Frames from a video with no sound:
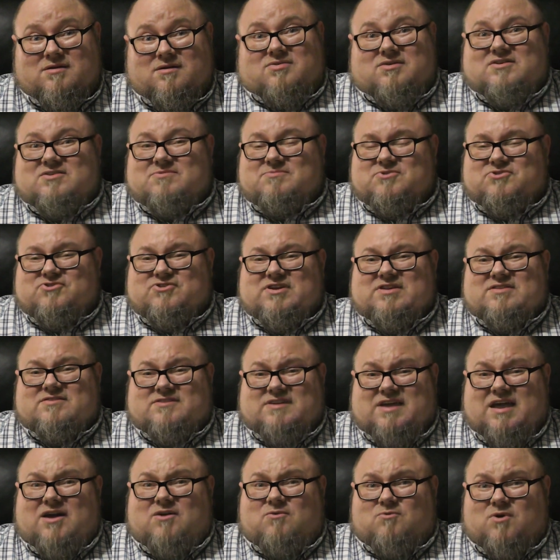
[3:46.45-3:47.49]
These machines
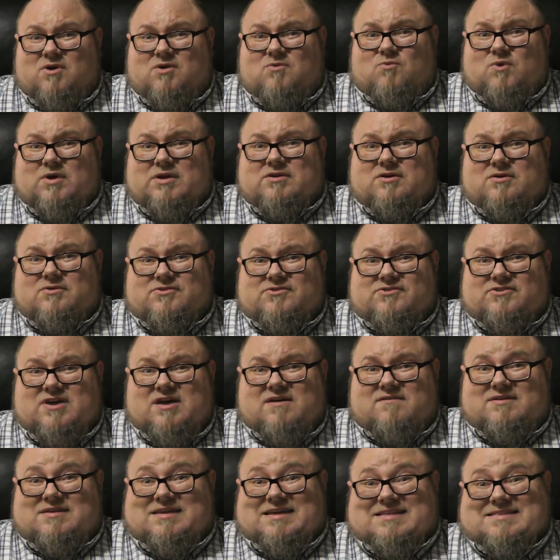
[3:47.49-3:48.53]
can run Windows
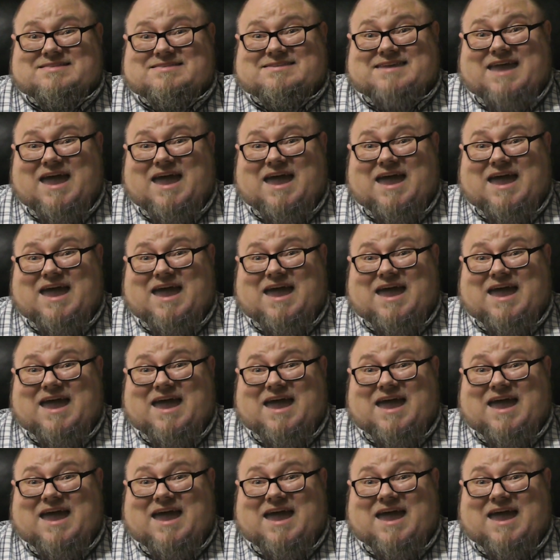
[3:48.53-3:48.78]
7 and